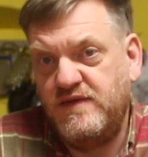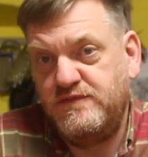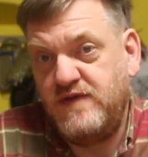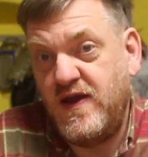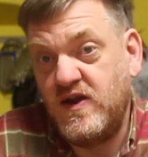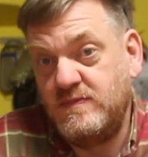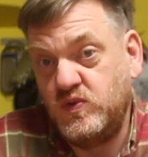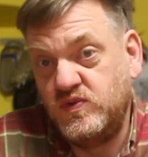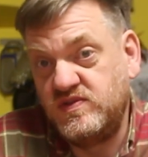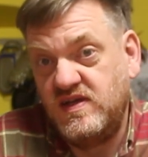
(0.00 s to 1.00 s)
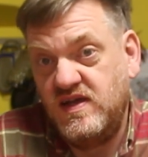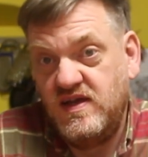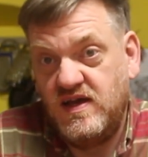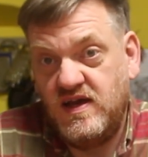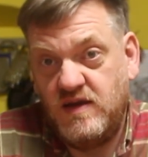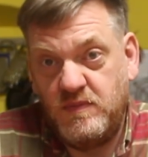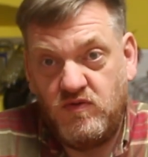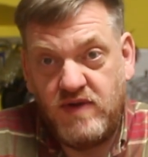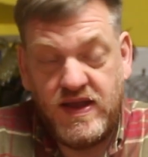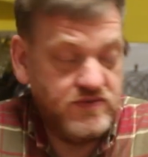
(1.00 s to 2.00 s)
variables
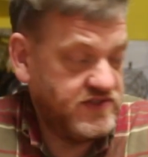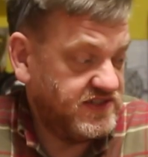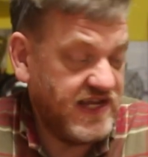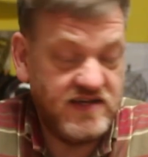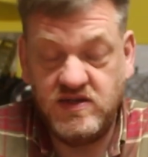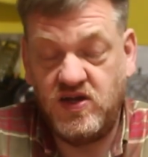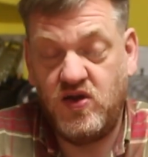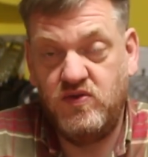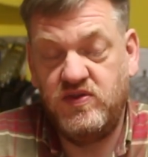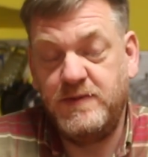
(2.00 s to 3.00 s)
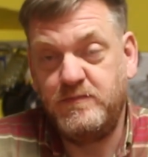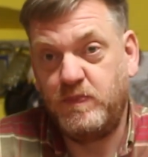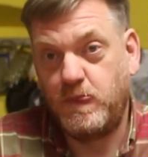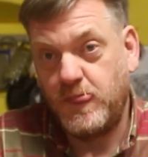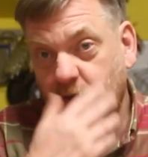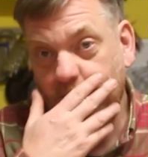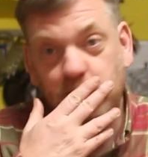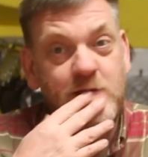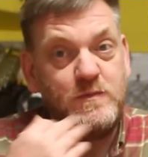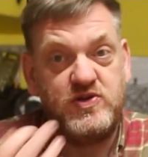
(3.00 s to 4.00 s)
around standard clothing
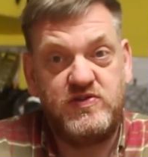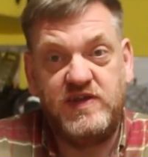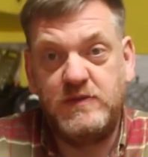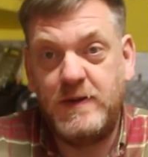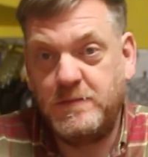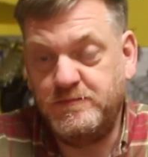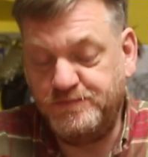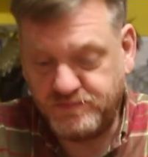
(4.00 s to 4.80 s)
and what to think about.